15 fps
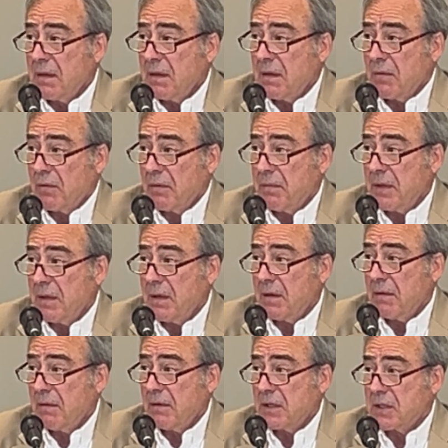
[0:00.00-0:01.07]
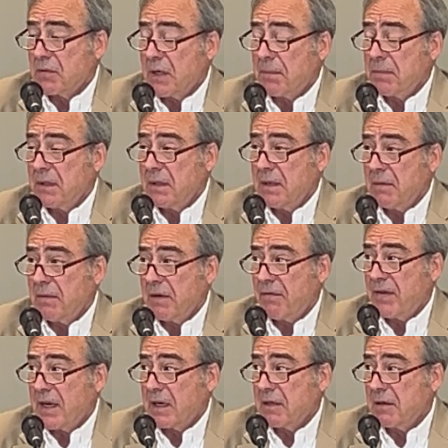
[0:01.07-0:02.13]
it would be disrupted and in
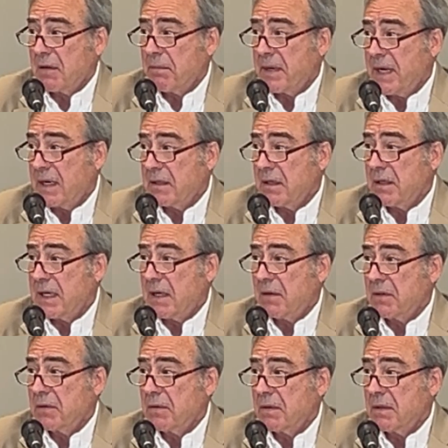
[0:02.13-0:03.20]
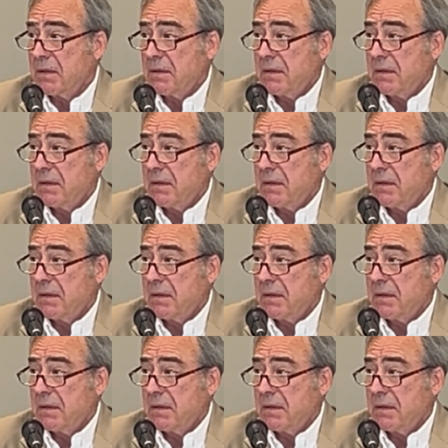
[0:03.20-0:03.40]
fact compacted down to a